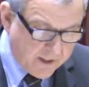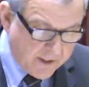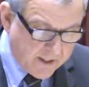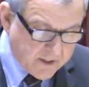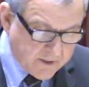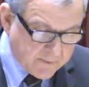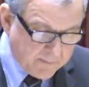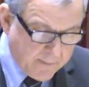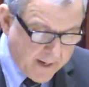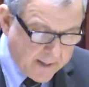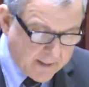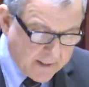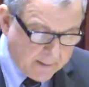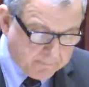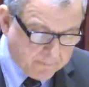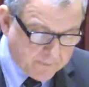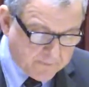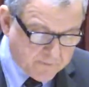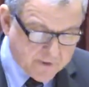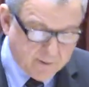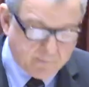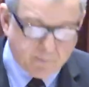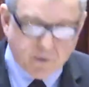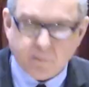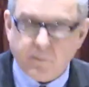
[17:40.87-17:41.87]
is made up of
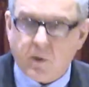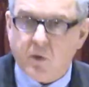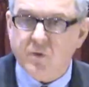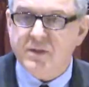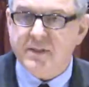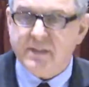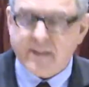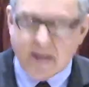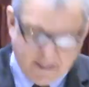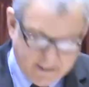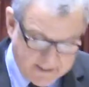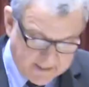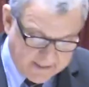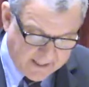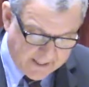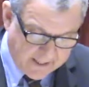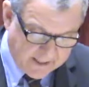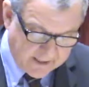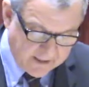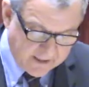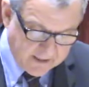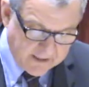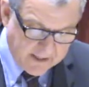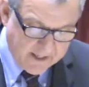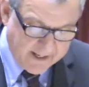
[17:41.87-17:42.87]
some of the most
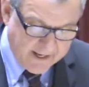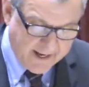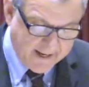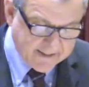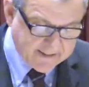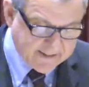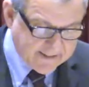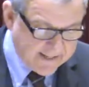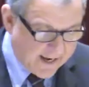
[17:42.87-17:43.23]
dedicated and